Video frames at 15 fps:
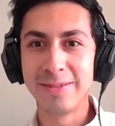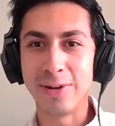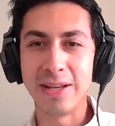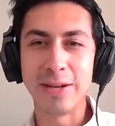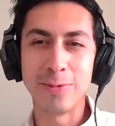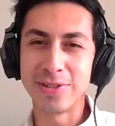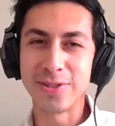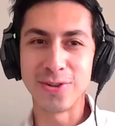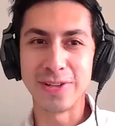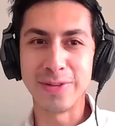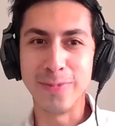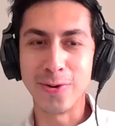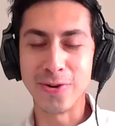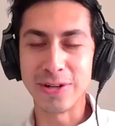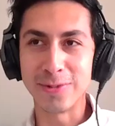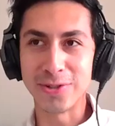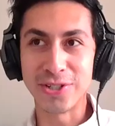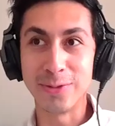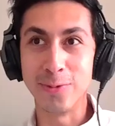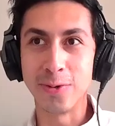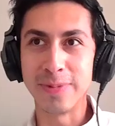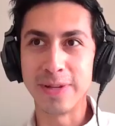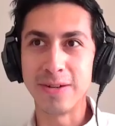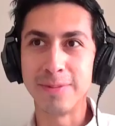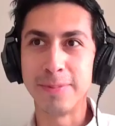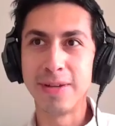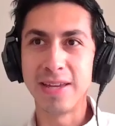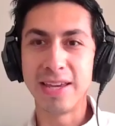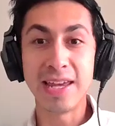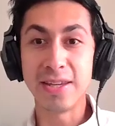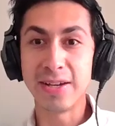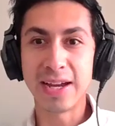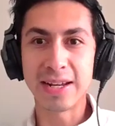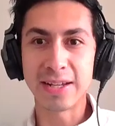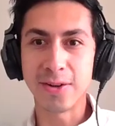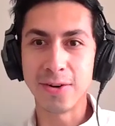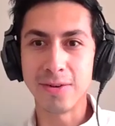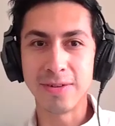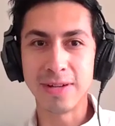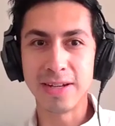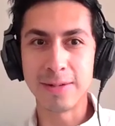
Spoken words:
Well, it was early morning, but she woke me up. Hey, you got to go.